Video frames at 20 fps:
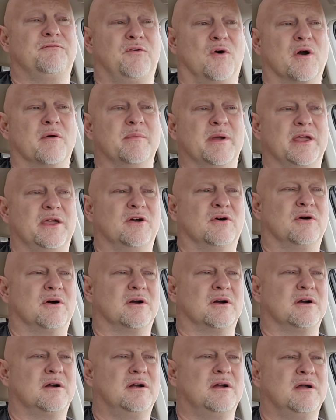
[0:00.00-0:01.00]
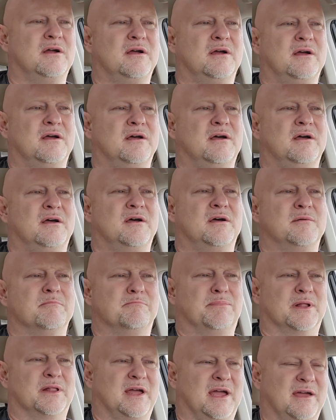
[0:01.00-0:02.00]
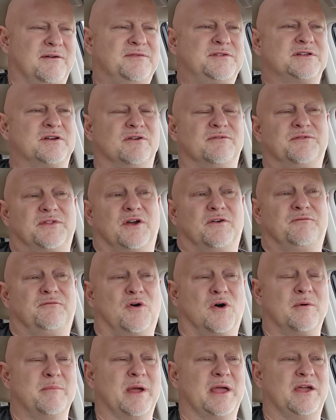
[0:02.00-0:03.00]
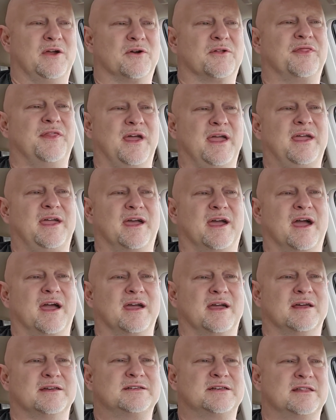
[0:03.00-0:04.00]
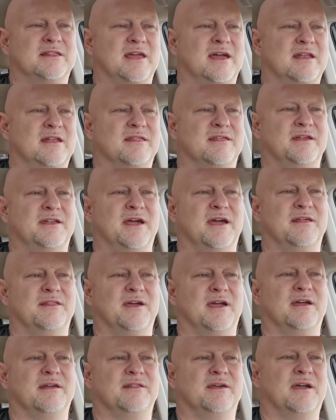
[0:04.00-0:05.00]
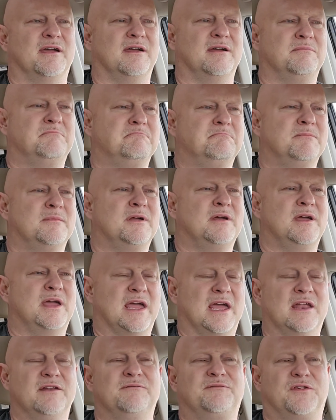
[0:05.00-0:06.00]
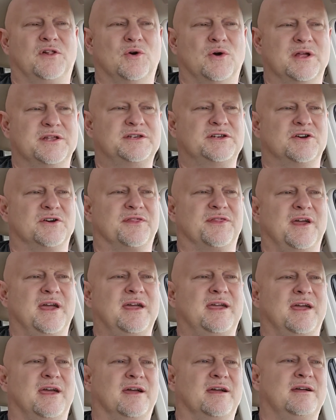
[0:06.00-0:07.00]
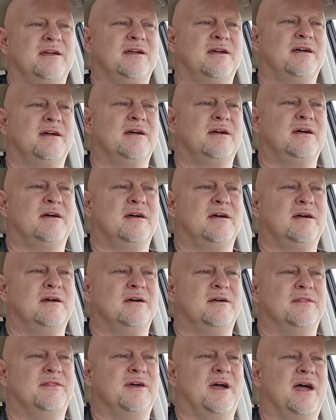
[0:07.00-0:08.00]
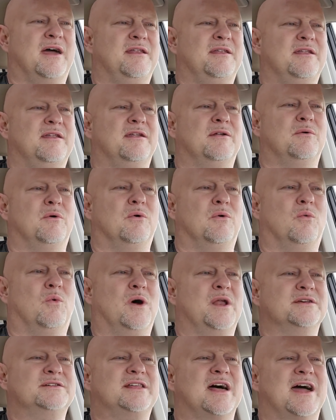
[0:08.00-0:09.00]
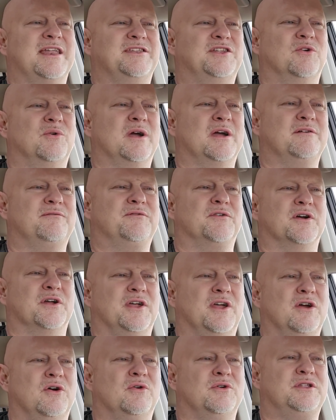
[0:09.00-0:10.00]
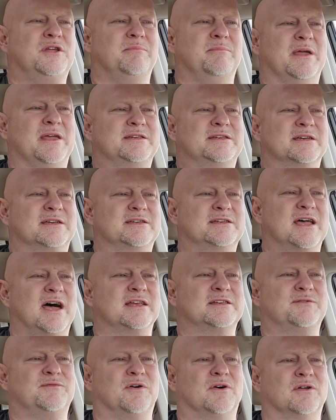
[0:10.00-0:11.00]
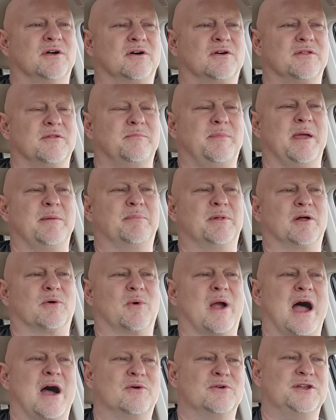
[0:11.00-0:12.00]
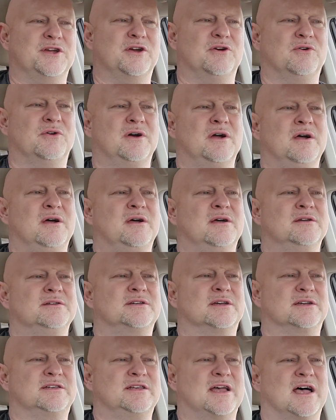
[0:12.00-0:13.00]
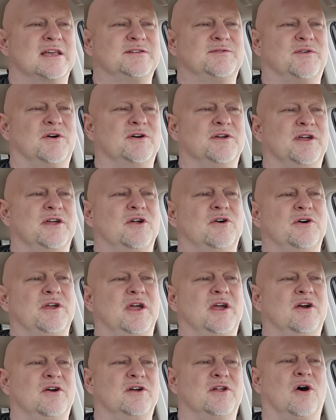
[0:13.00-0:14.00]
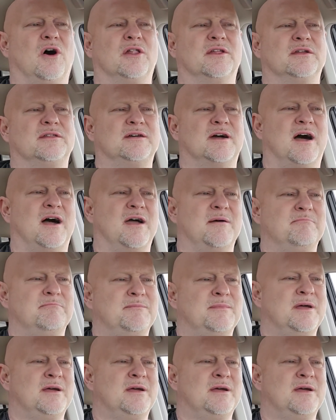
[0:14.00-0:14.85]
forming your beliefs, or if they're forming your thinking, I guess at the end of the day, they influence your thinking, then what is that doing for you to be successful? Are the people around you successful? You hear it all the time.